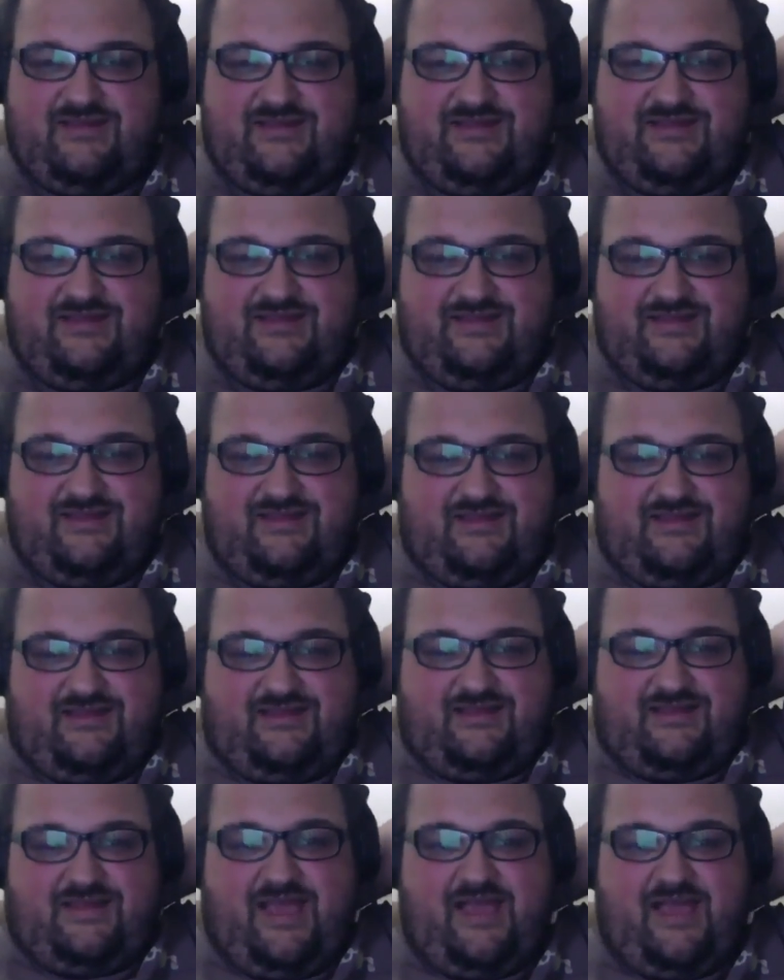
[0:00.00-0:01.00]

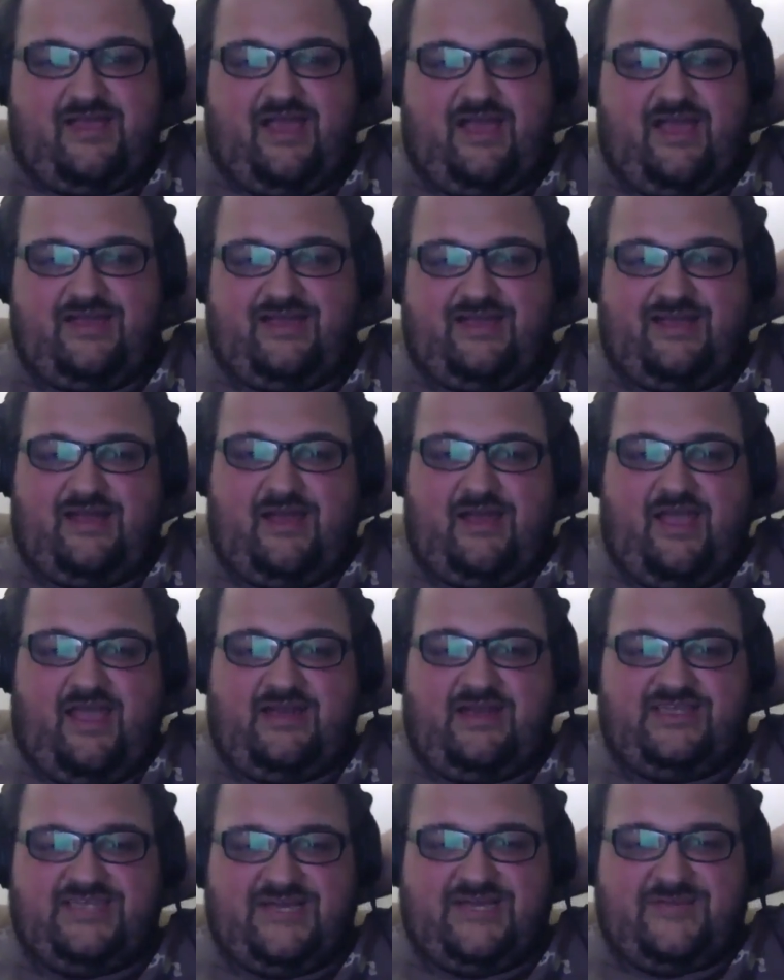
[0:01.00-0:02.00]
Anytime
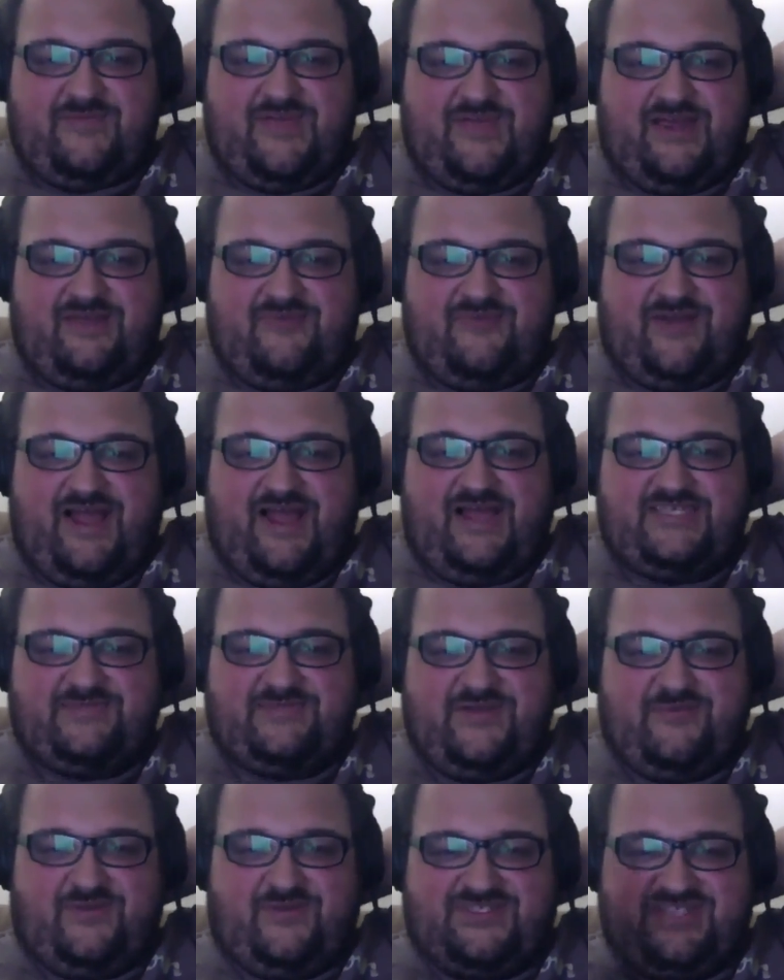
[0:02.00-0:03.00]
anyone asks
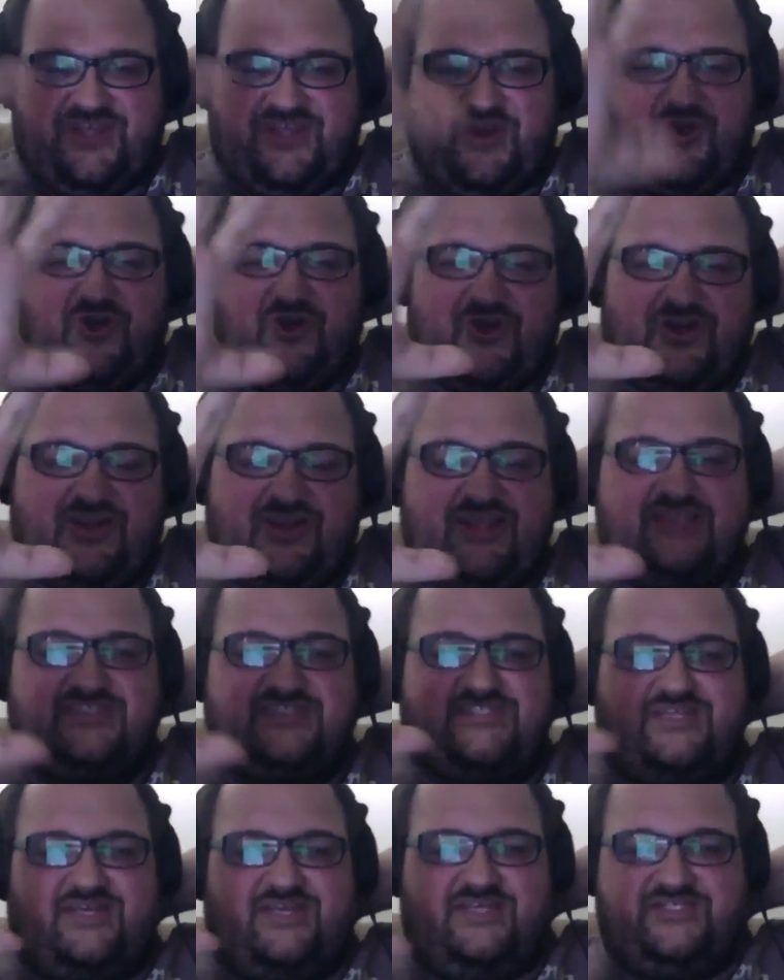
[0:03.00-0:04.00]
me, what's the
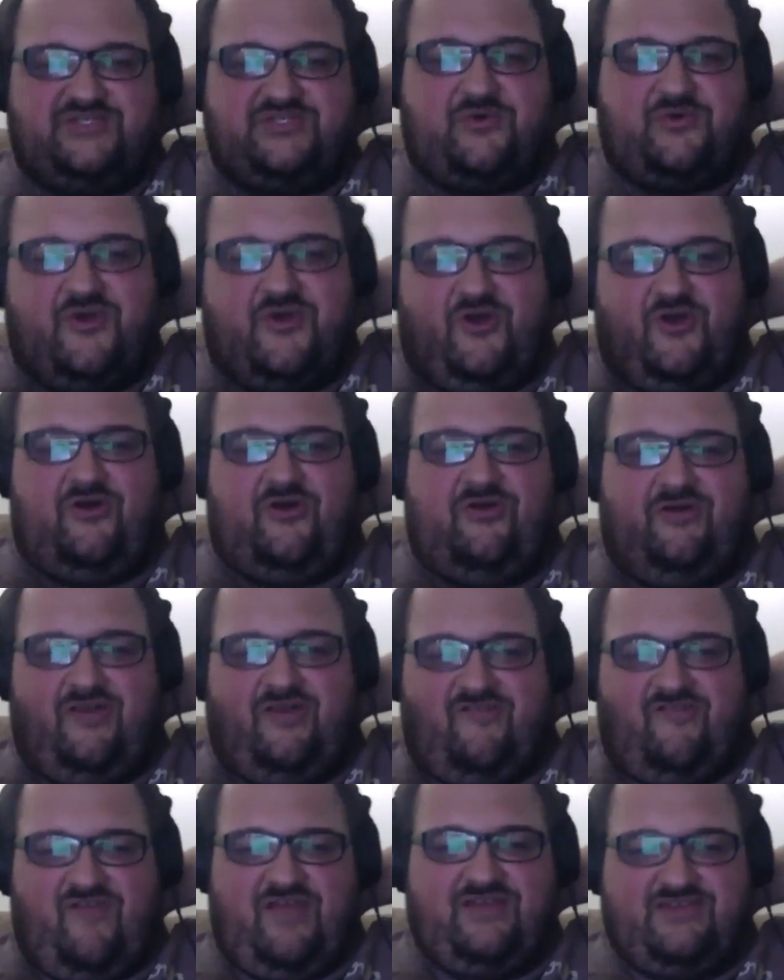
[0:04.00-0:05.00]
earliest historical
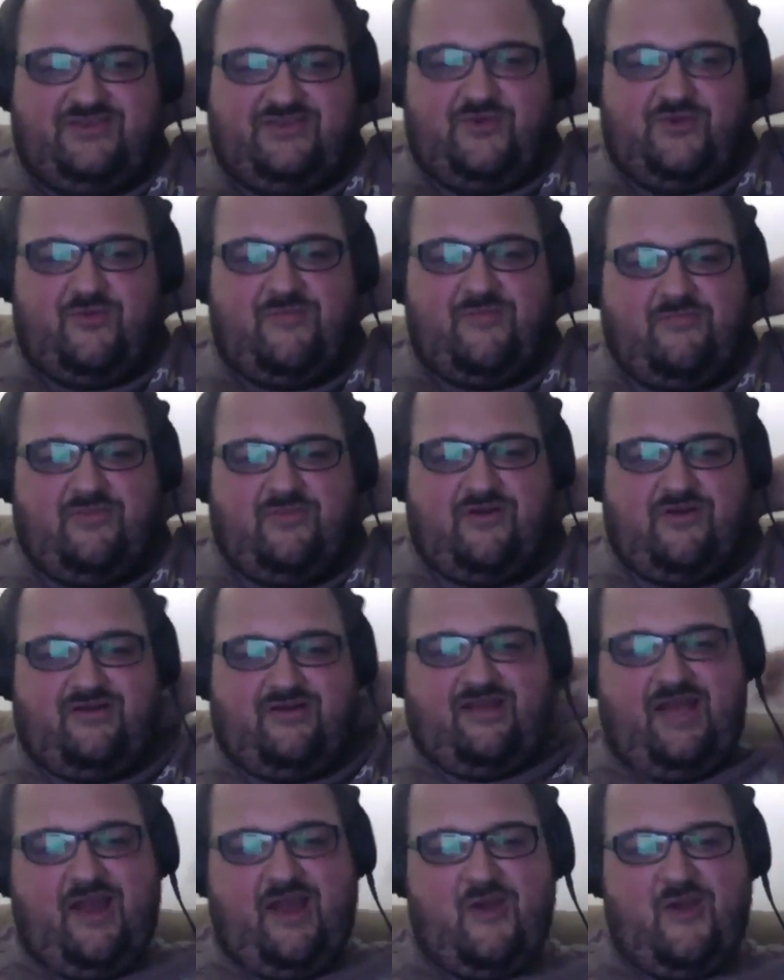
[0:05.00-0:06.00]
event you remember?
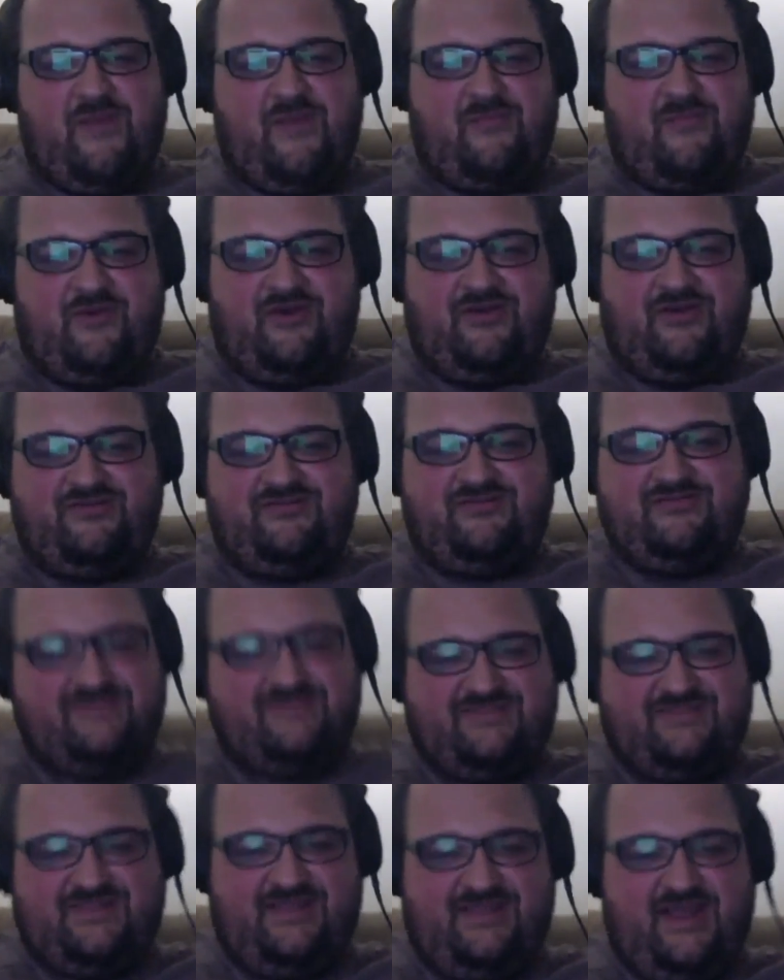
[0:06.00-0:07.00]
I remembered
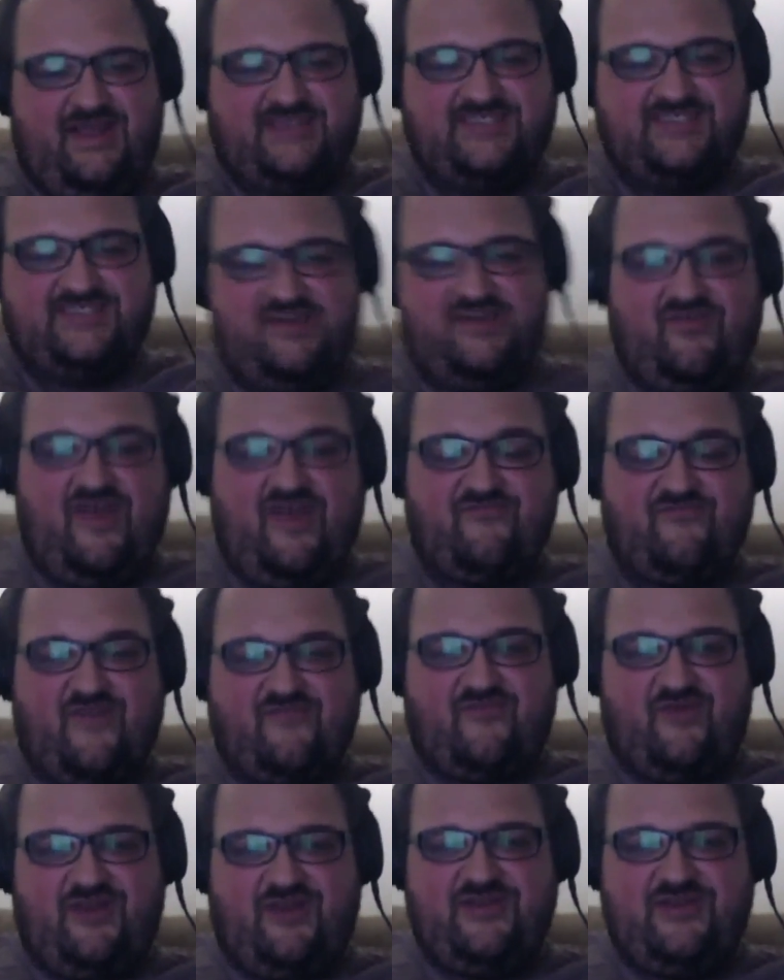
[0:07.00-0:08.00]
the 1995
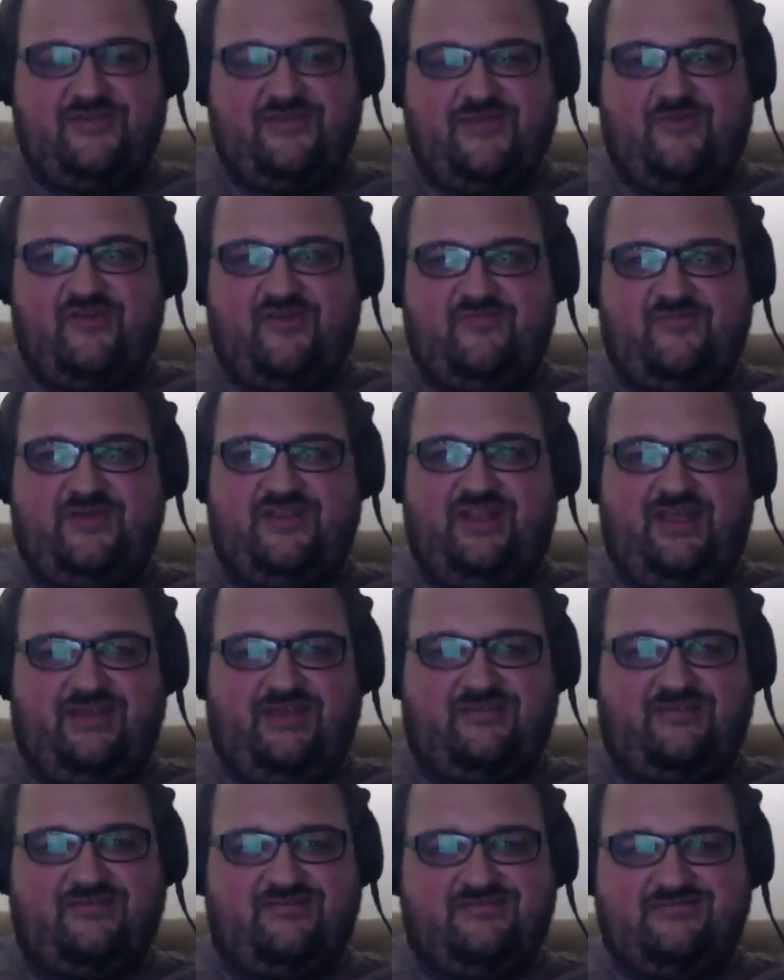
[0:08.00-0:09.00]
referendum. I would have been like
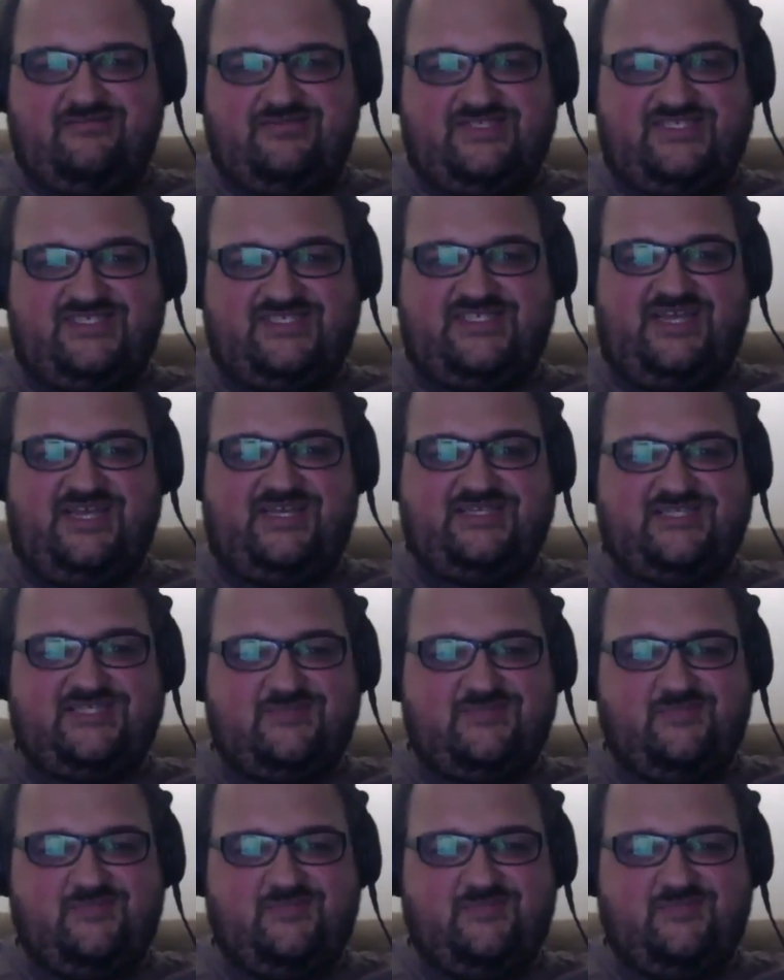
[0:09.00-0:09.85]
almost six.